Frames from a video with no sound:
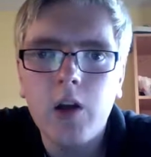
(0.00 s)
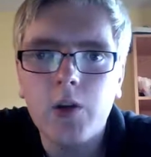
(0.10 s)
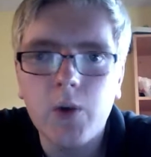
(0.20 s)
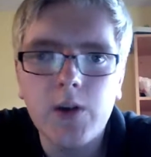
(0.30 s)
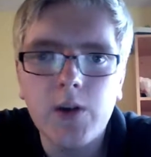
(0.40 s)

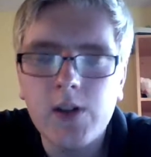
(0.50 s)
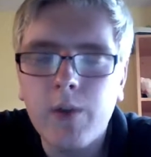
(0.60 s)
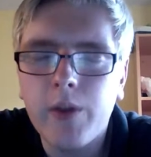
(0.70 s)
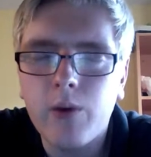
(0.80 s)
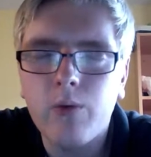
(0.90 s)
doing
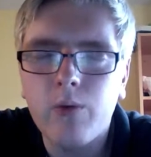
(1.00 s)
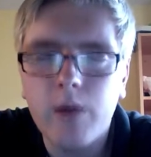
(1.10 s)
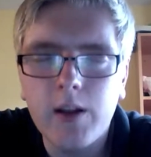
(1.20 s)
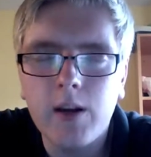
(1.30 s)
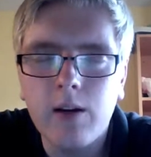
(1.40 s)
something
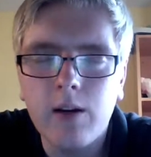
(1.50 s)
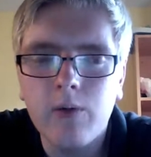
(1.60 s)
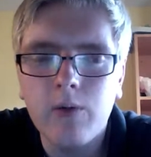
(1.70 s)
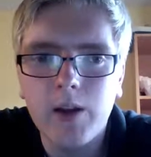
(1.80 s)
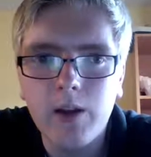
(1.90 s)
really,
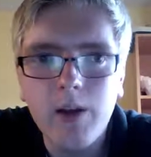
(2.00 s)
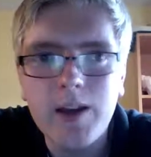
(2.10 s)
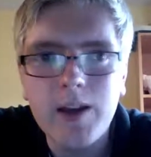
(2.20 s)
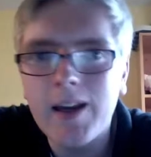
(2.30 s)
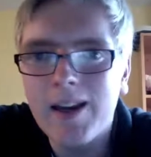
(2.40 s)
really right